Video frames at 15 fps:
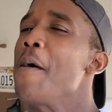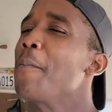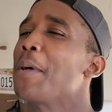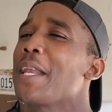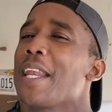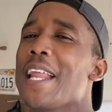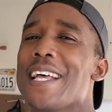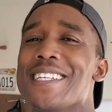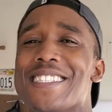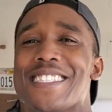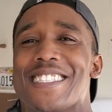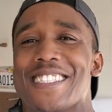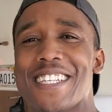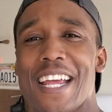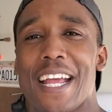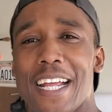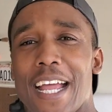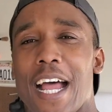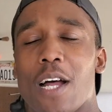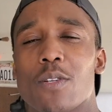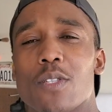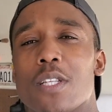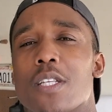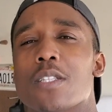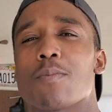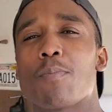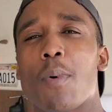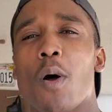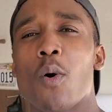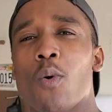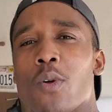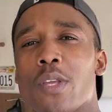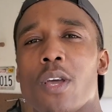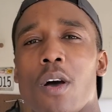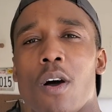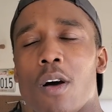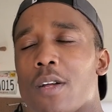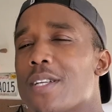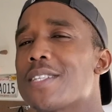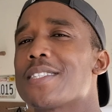But let's check out this boat, y'all.